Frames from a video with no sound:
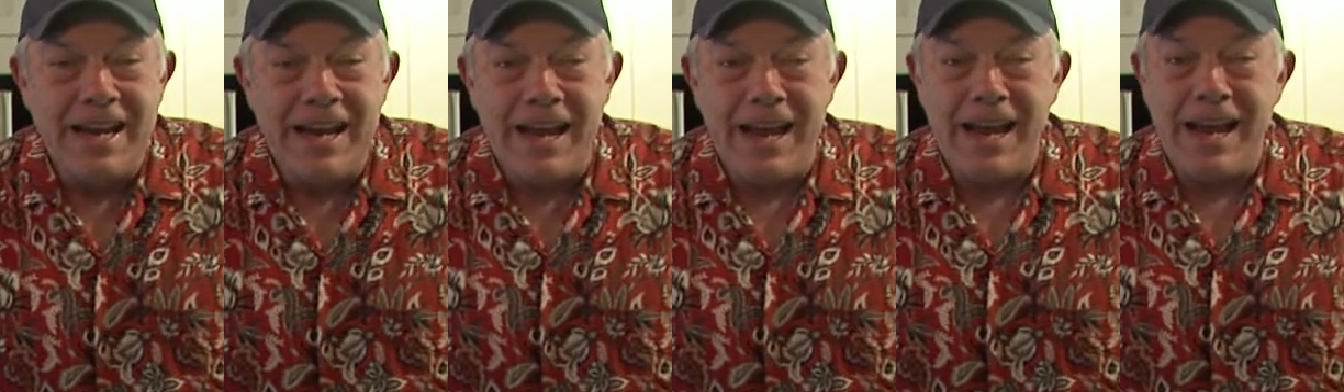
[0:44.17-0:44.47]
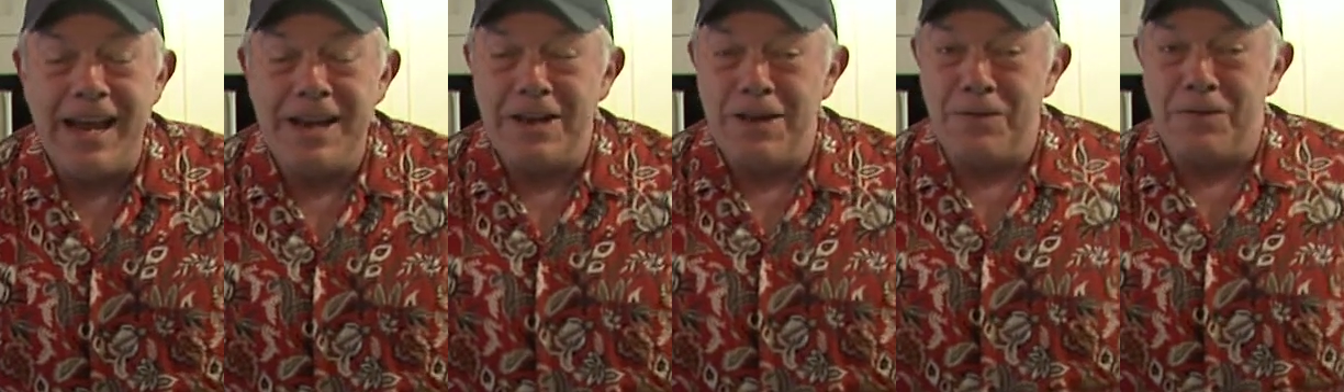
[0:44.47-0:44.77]

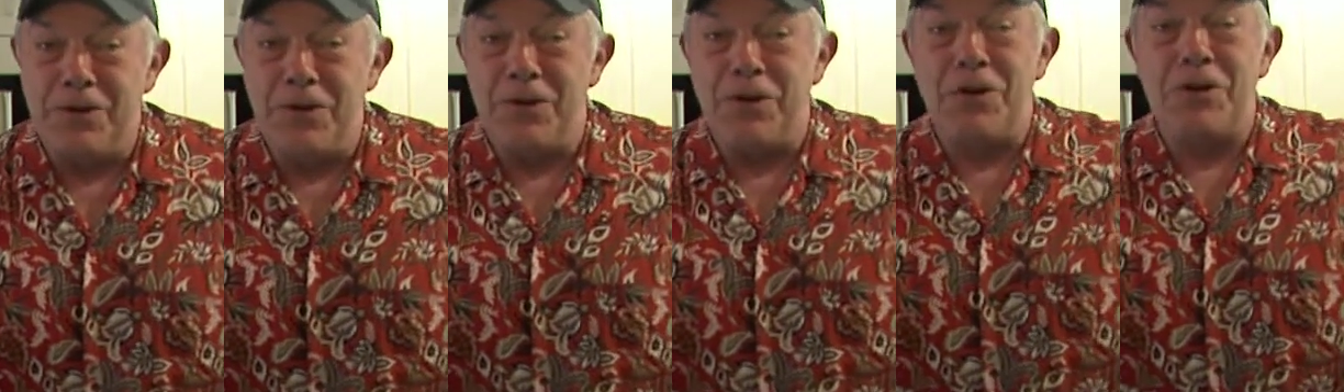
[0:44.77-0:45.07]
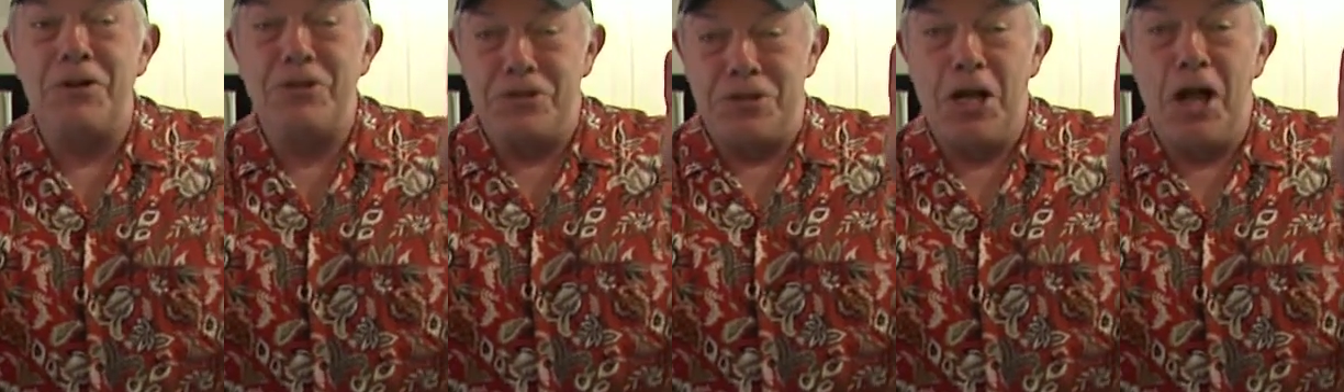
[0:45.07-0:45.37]
And if
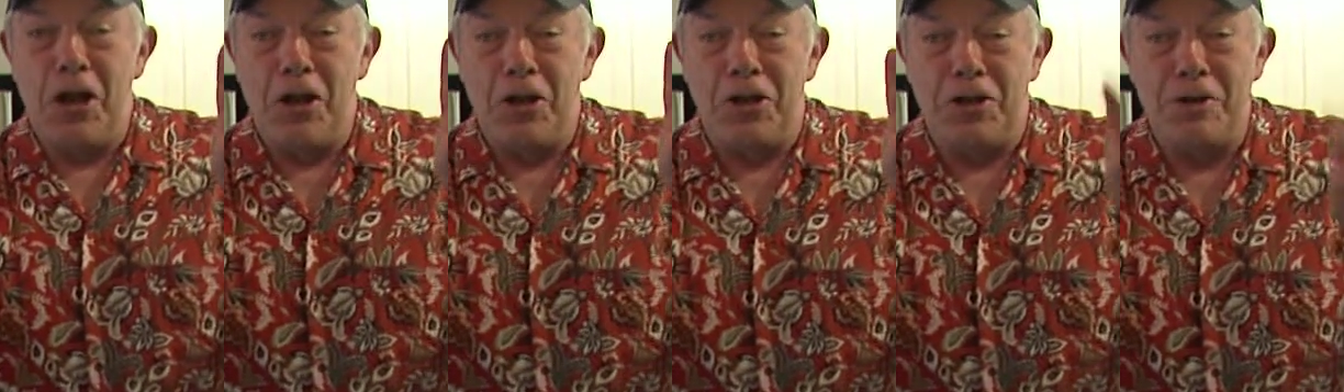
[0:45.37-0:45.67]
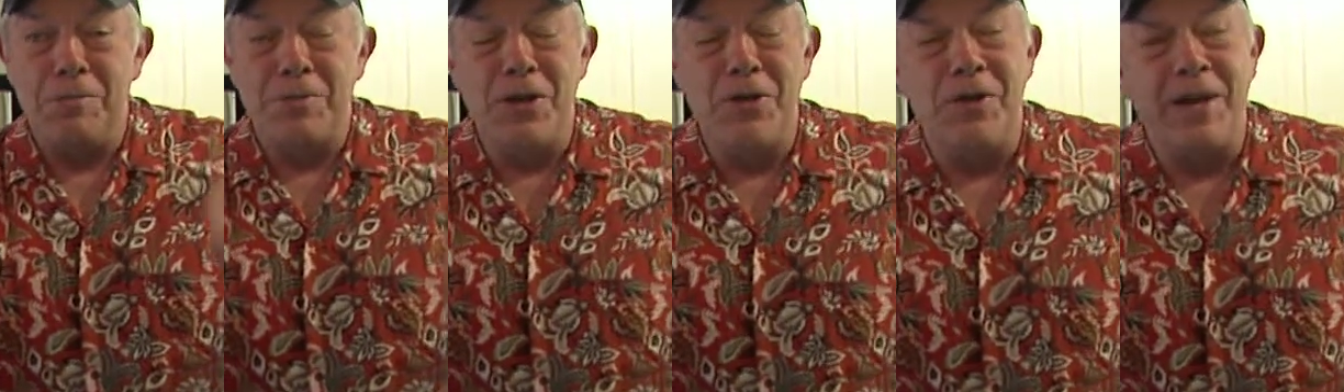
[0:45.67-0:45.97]
you're
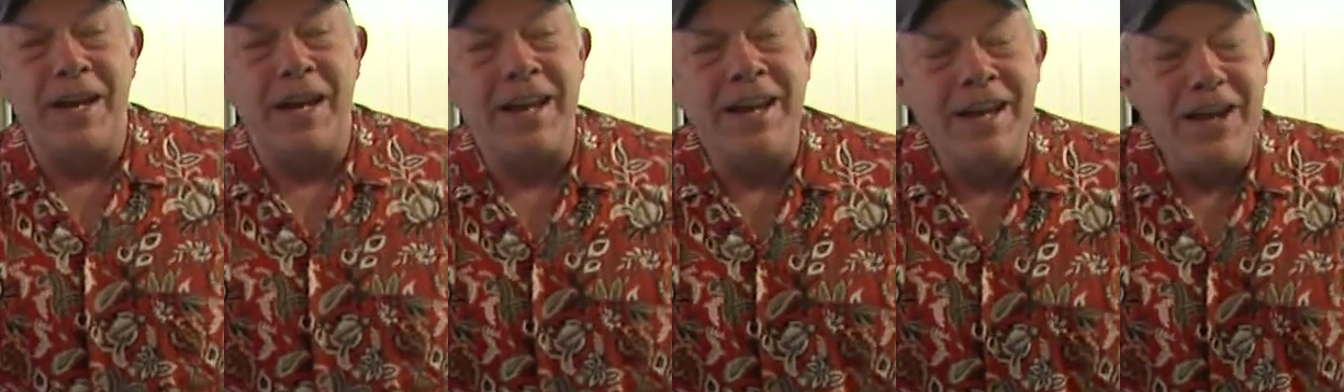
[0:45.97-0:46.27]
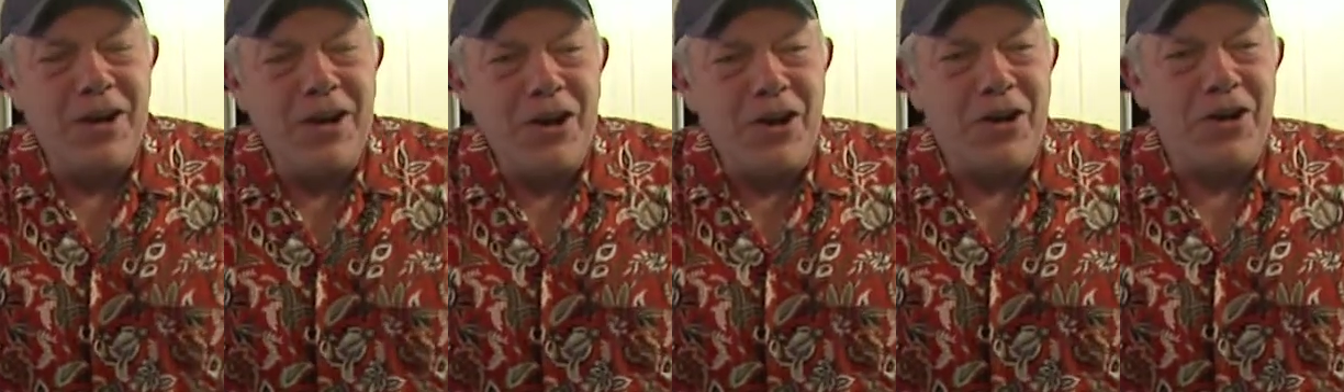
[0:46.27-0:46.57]
telecommuting,
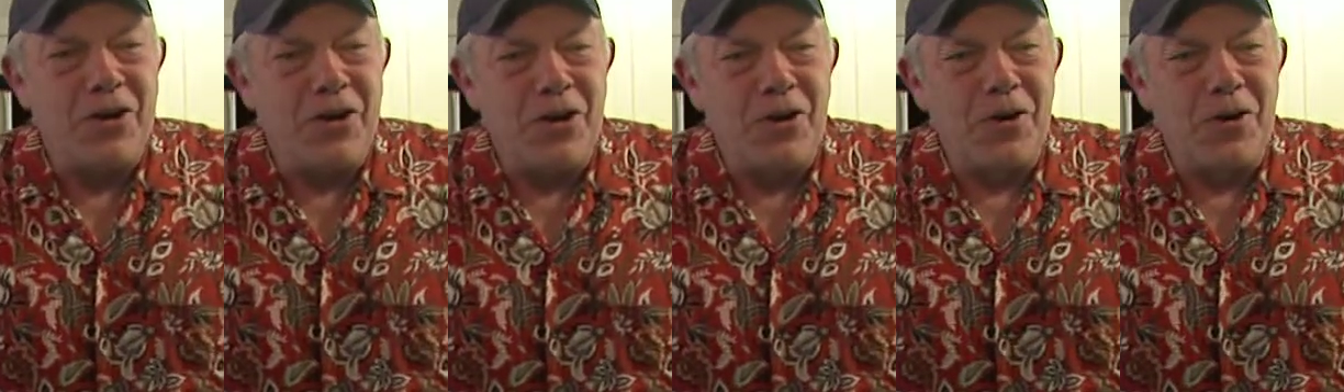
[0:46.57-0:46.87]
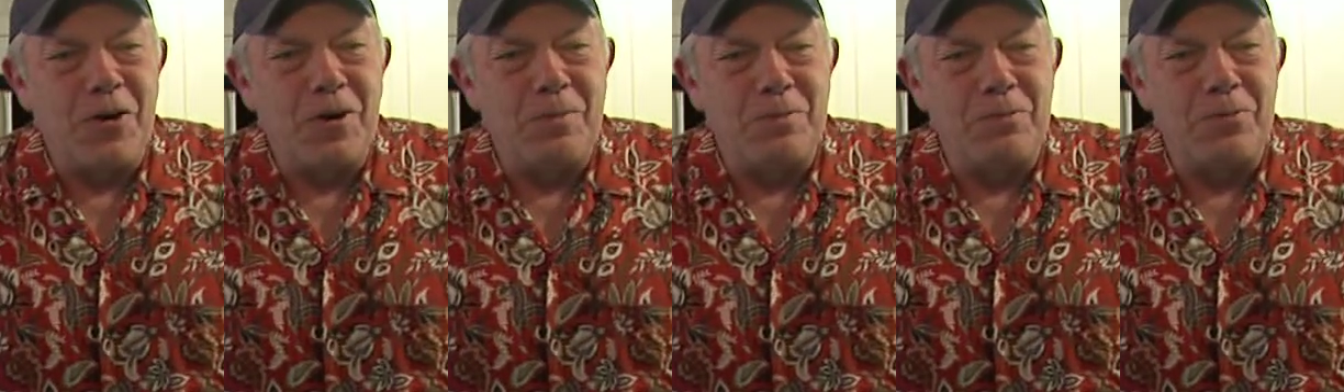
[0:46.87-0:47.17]

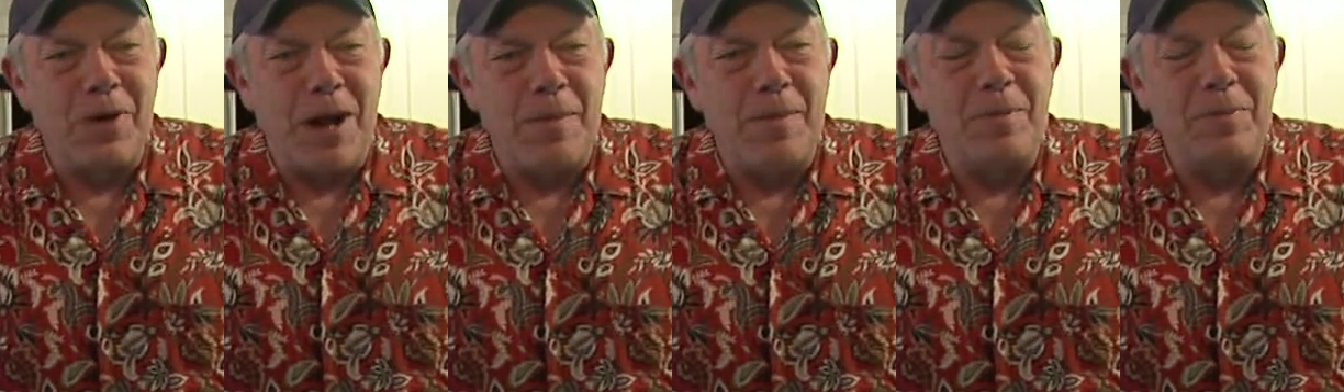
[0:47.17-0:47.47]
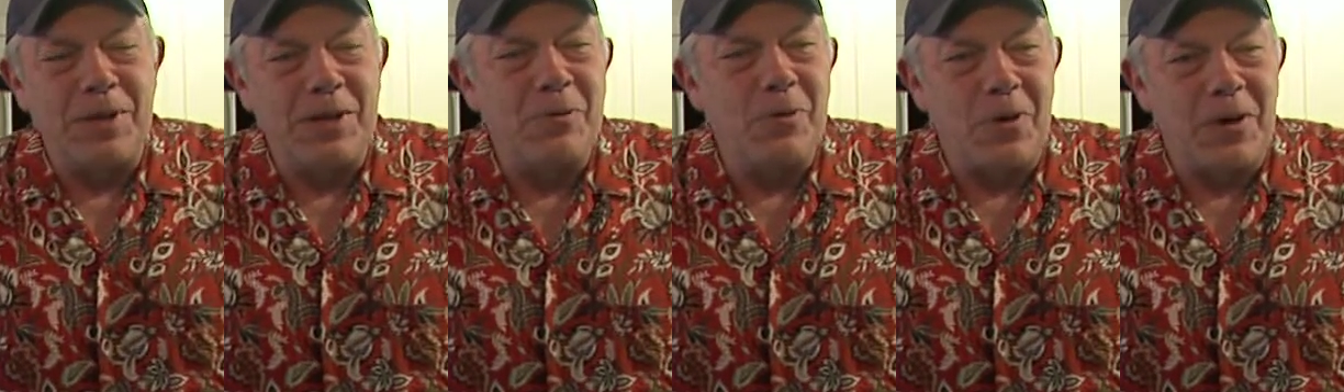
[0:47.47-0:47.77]
you're
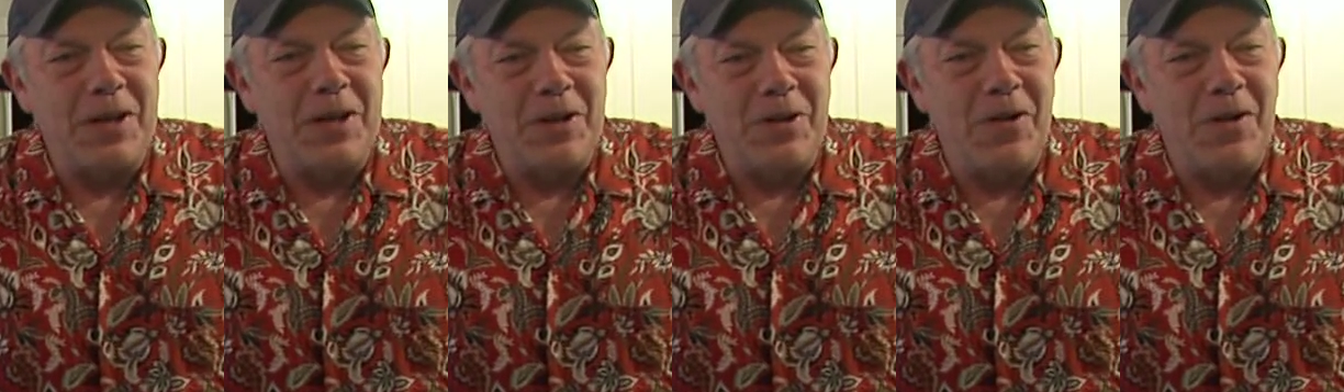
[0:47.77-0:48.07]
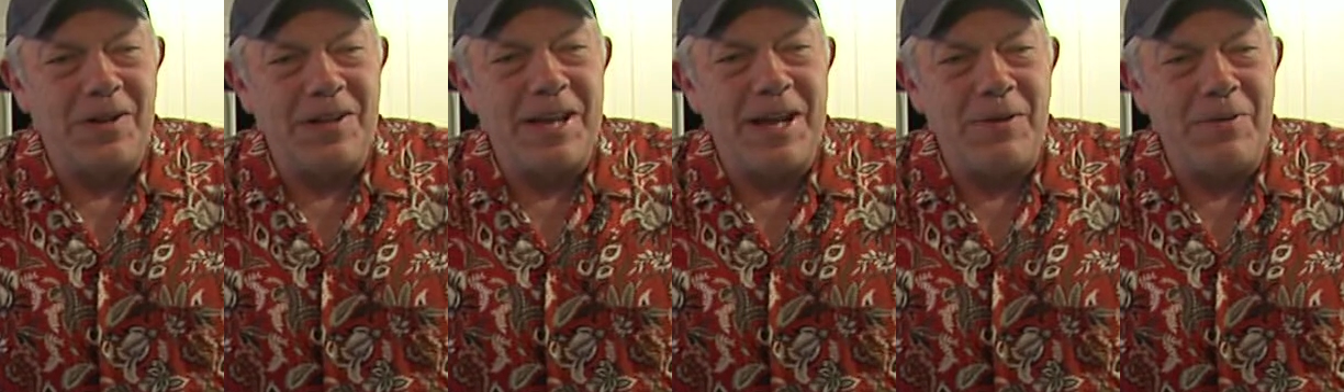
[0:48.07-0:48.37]
probably working
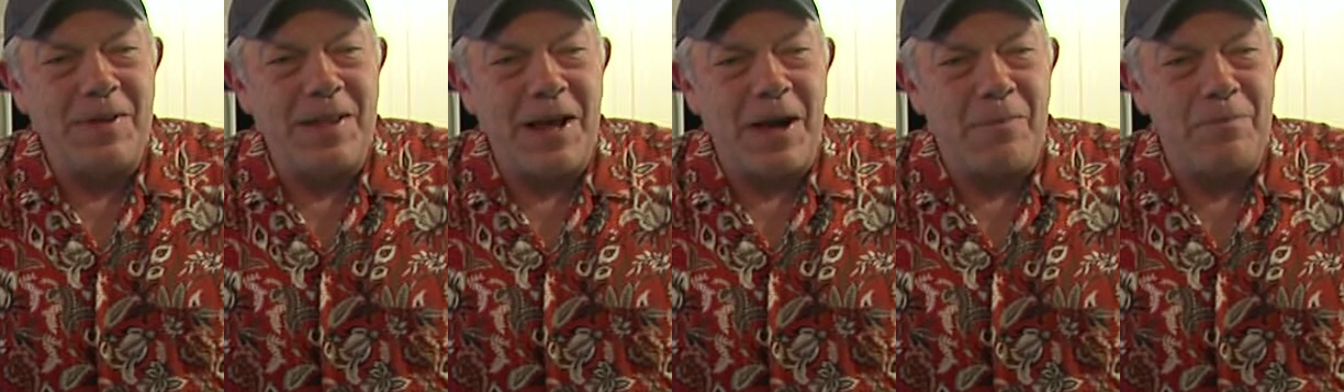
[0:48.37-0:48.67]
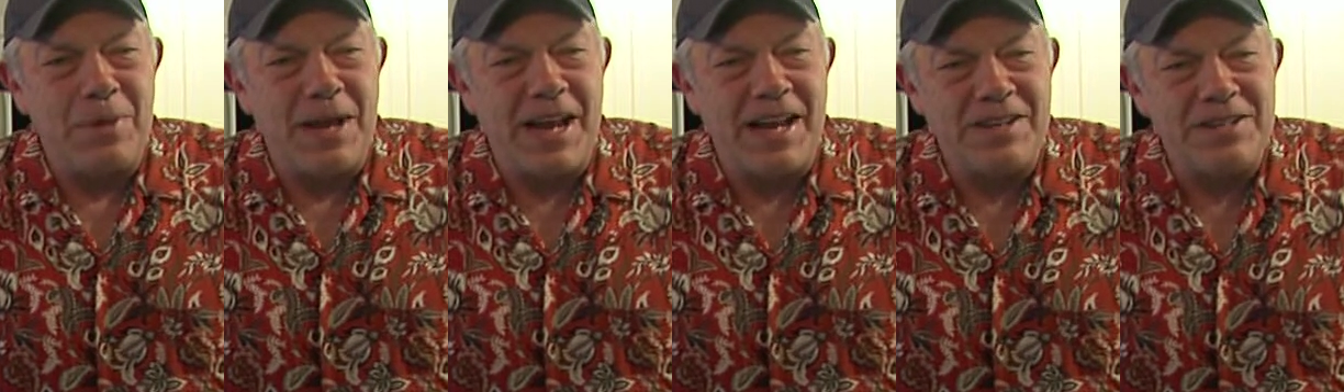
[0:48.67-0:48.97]
all day
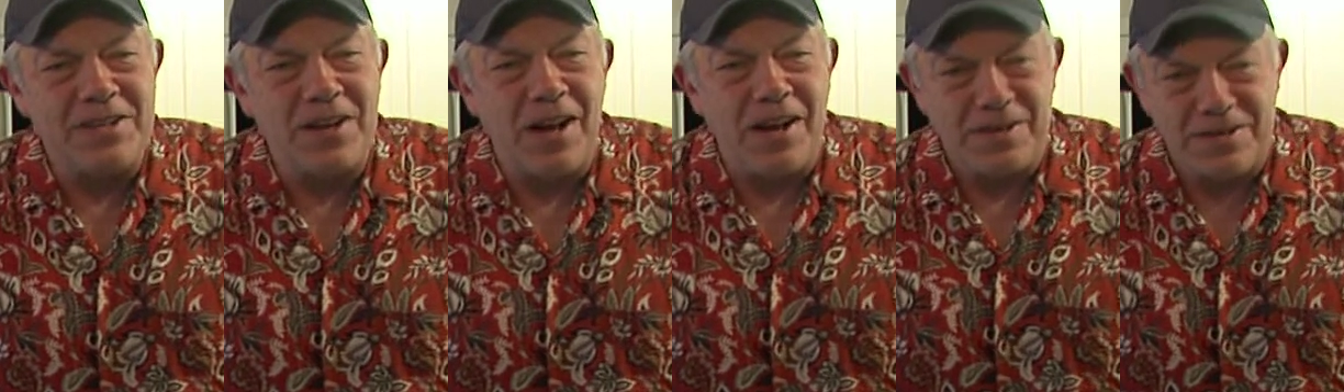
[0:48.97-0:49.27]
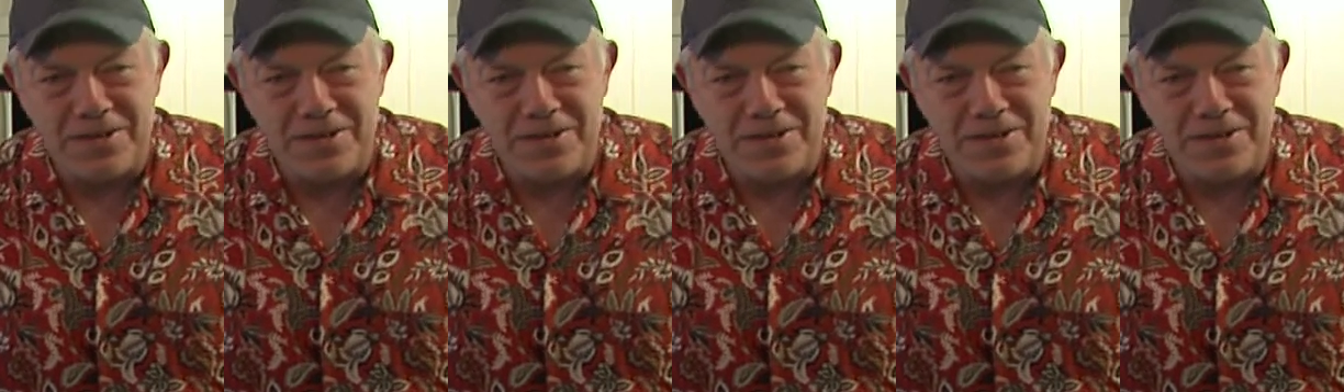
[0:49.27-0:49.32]
without pants on.